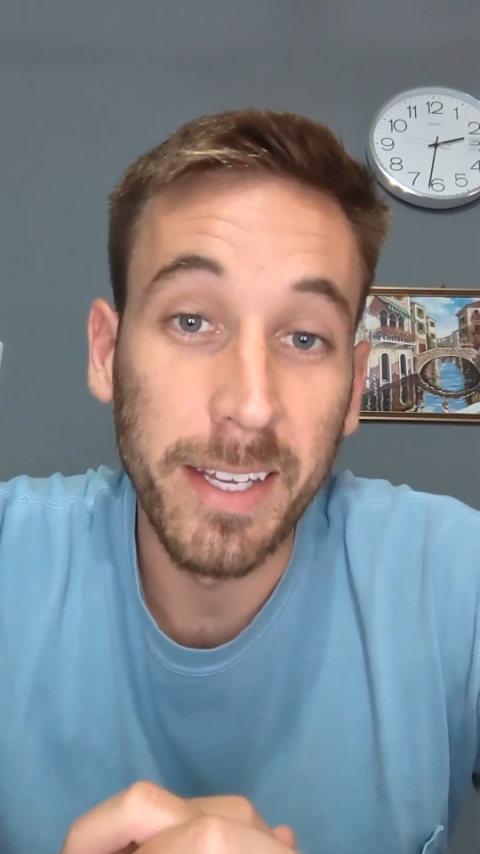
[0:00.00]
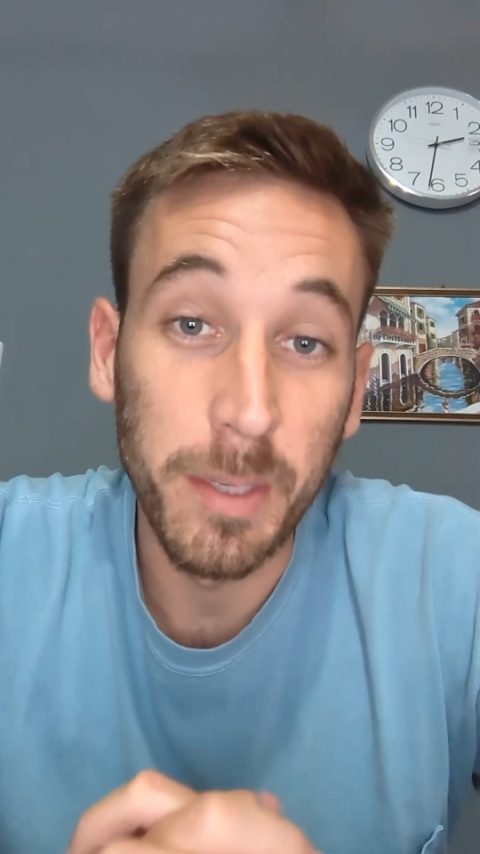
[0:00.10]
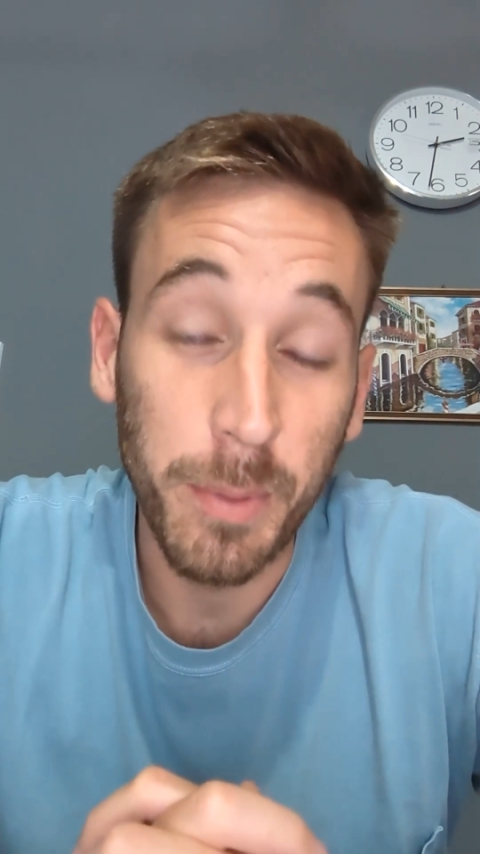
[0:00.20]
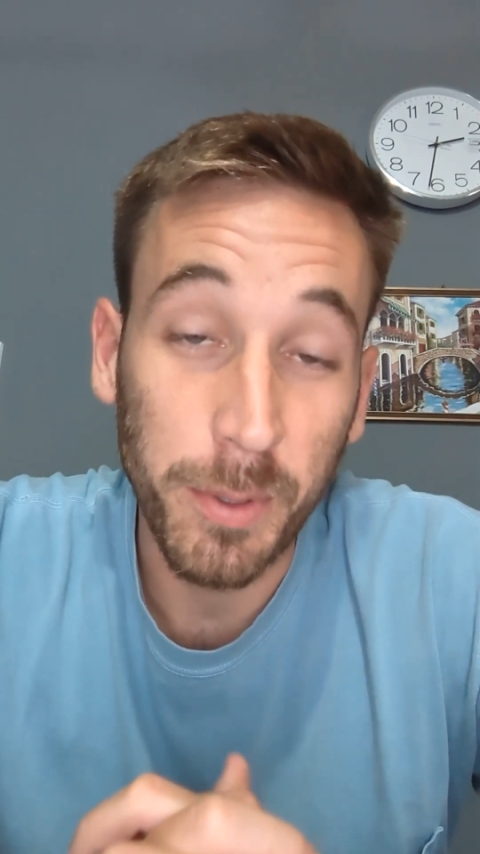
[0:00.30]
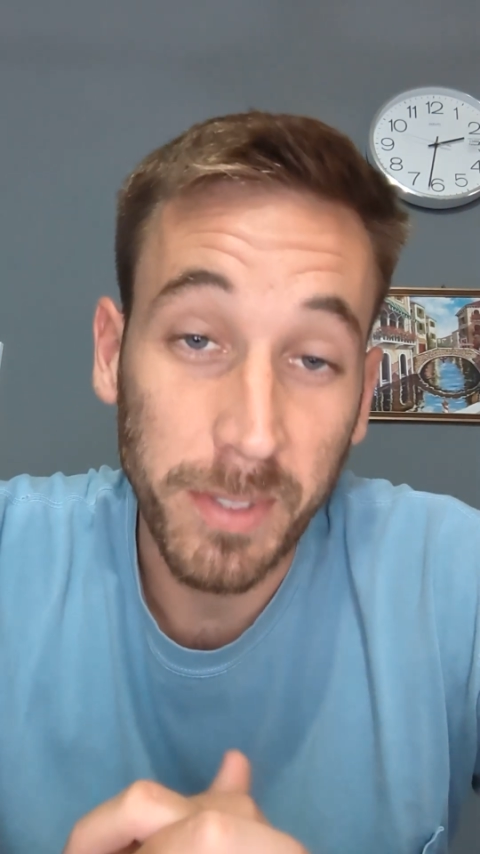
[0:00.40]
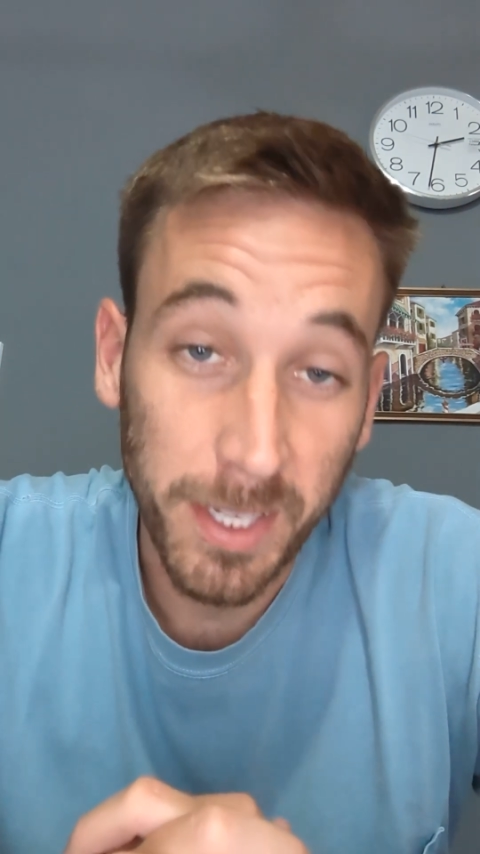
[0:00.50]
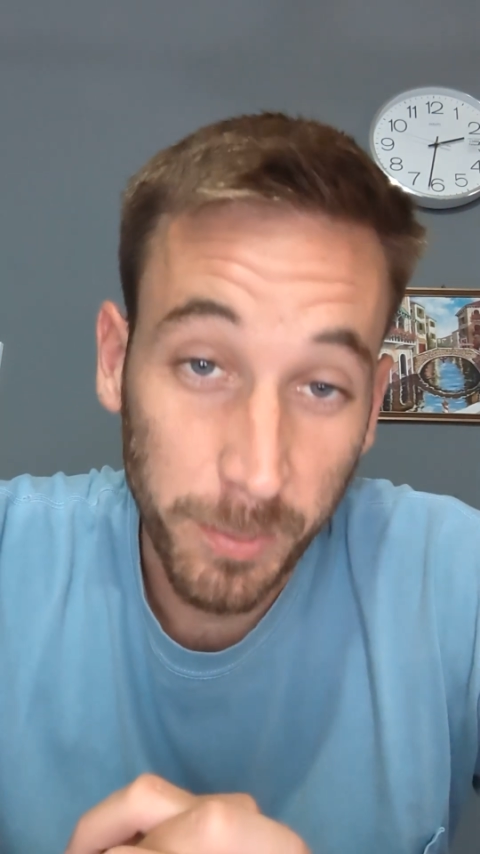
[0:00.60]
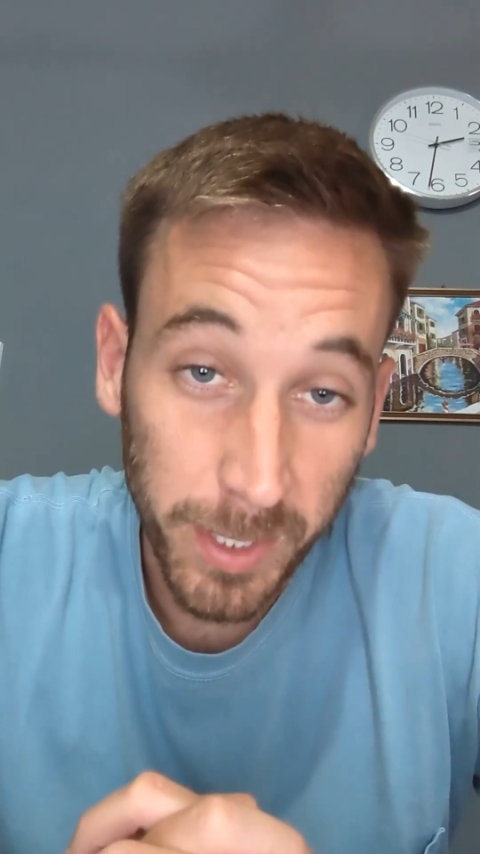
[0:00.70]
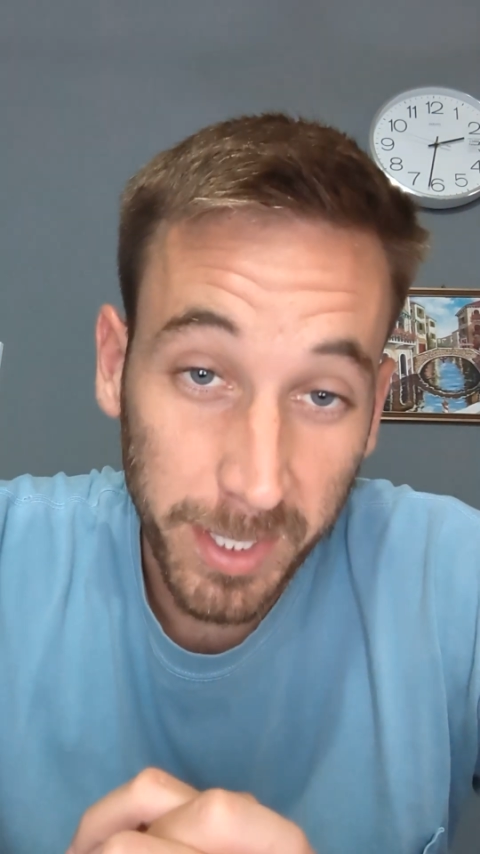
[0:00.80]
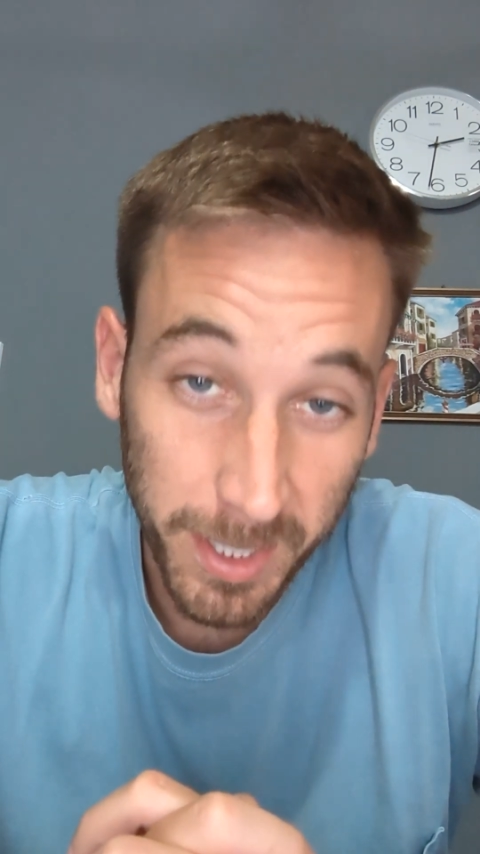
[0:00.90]
didn't post
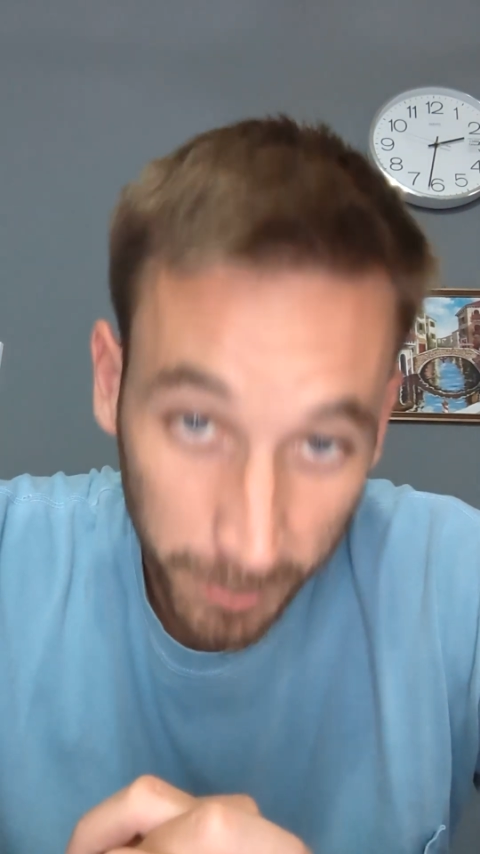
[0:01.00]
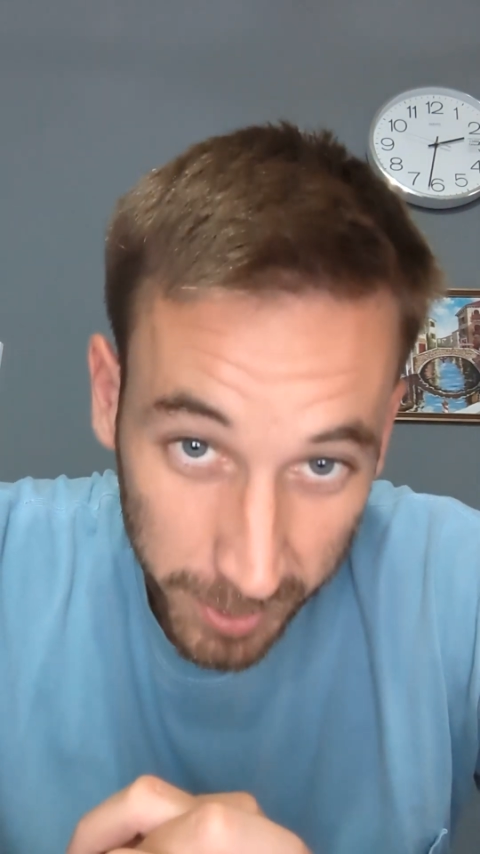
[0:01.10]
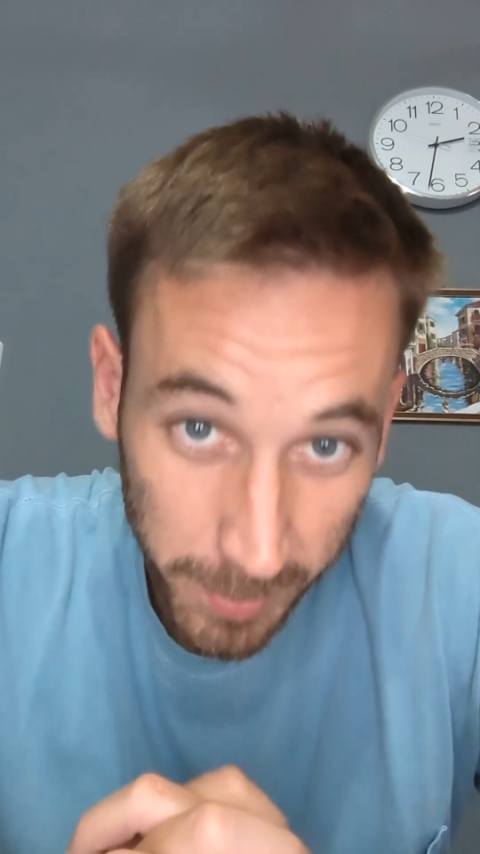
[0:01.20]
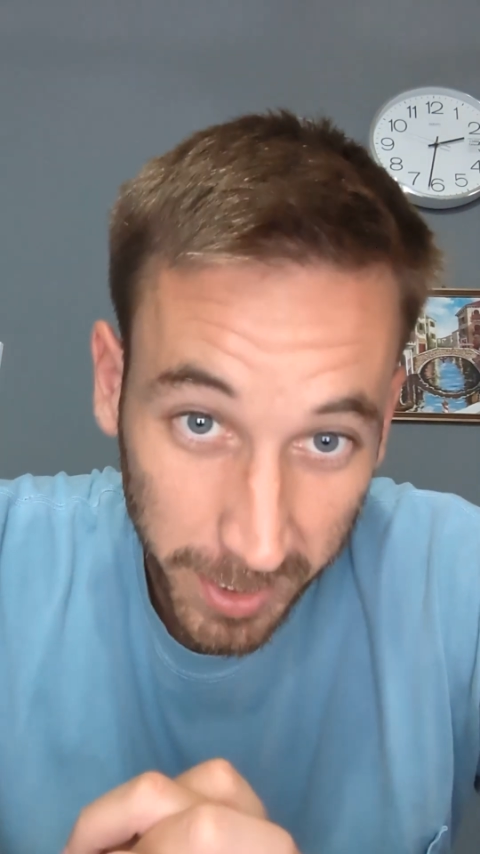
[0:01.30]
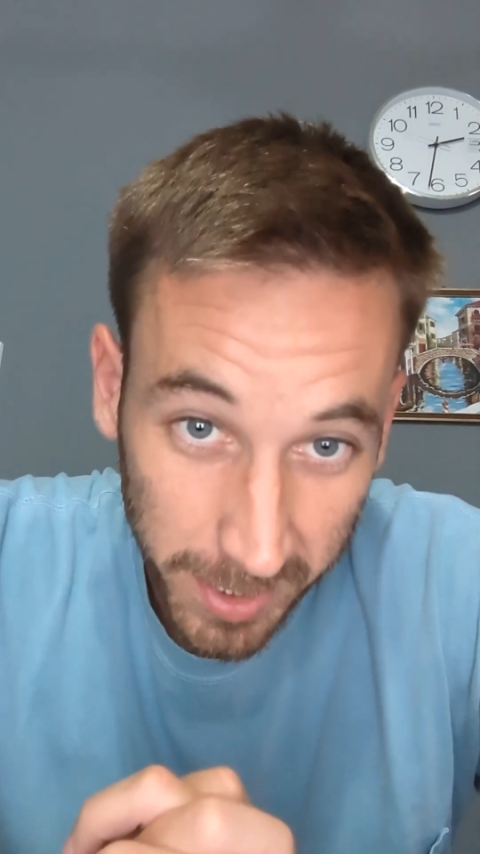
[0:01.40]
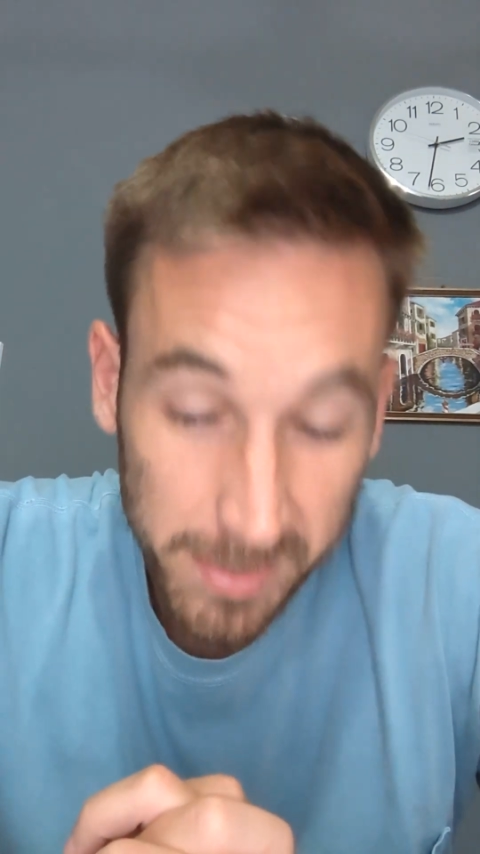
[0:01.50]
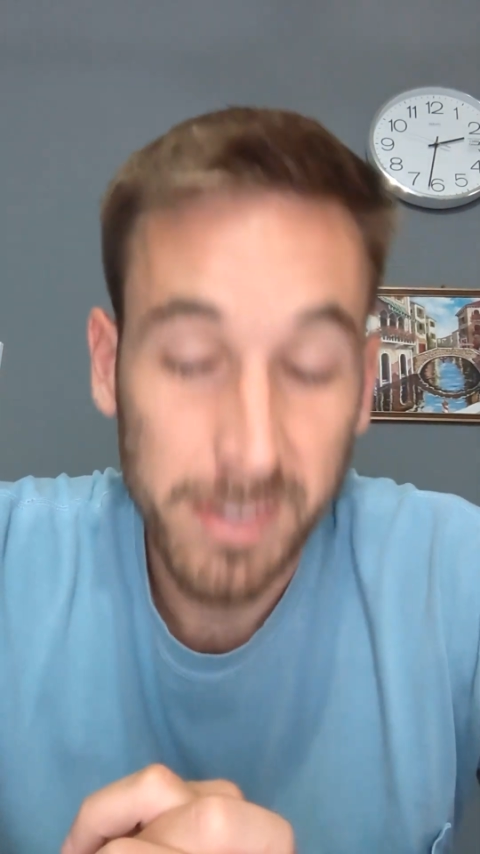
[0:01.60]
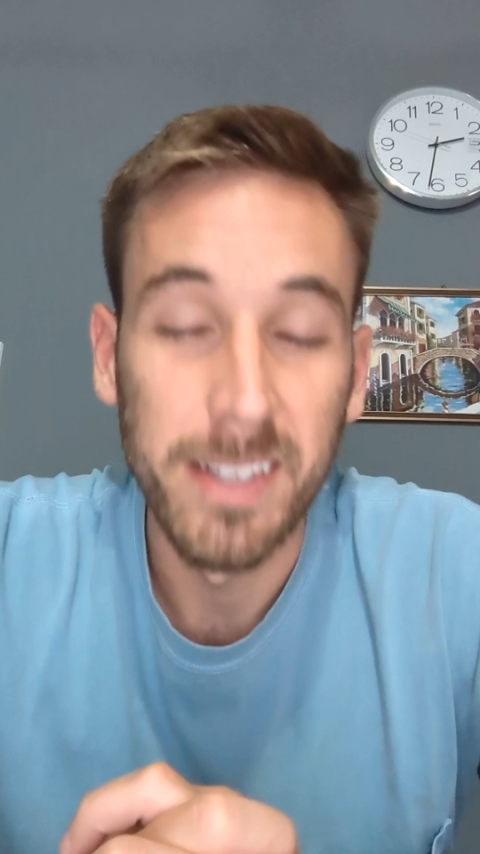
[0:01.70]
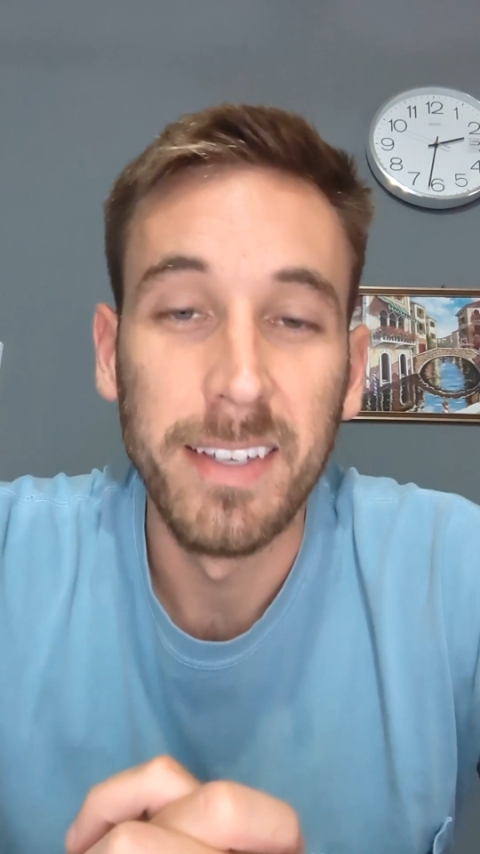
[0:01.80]
last week, it was because